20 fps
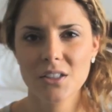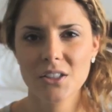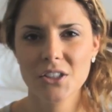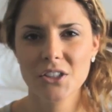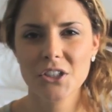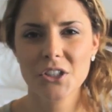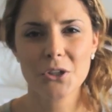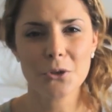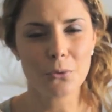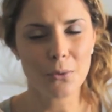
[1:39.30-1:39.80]

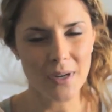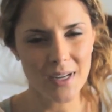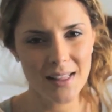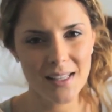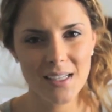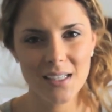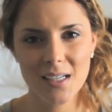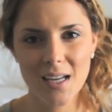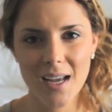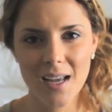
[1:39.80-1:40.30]
Do you
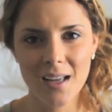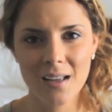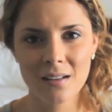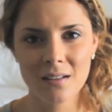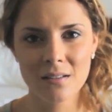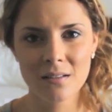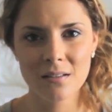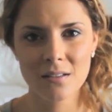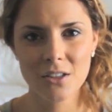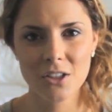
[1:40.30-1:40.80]
really,
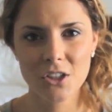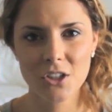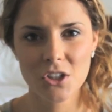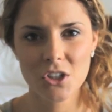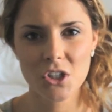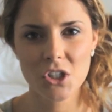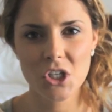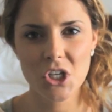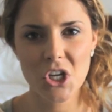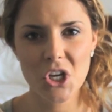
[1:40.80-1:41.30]
Dan?
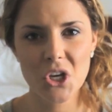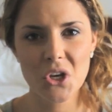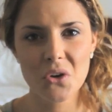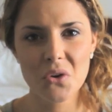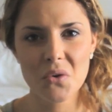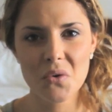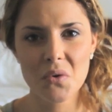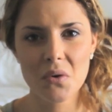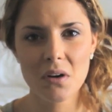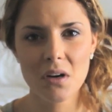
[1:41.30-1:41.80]
Do
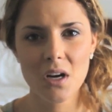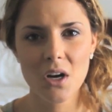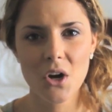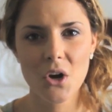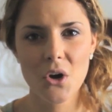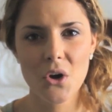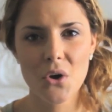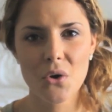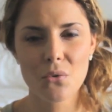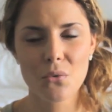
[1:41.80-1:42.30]
you?
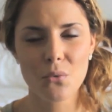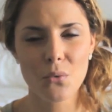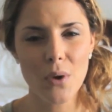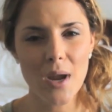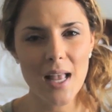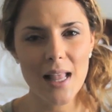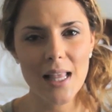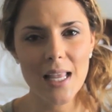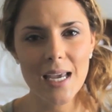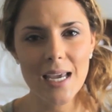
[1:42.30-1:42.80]

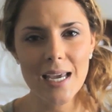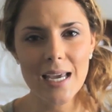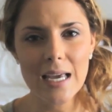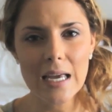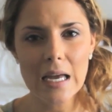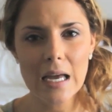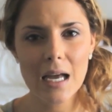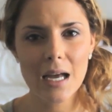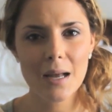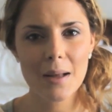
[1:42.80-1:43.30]
Really?
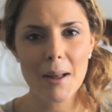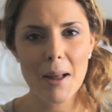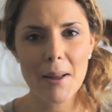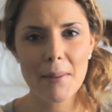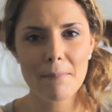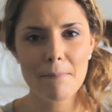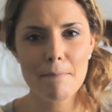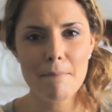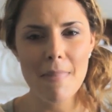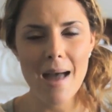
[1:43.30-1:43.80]

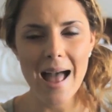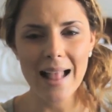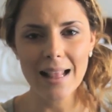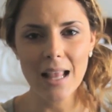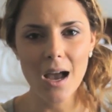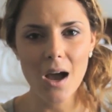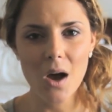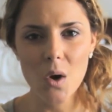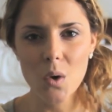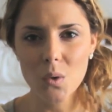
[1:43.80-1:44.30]

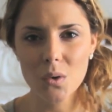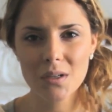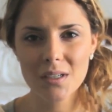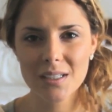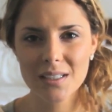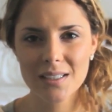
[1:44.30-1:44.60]
Mallow?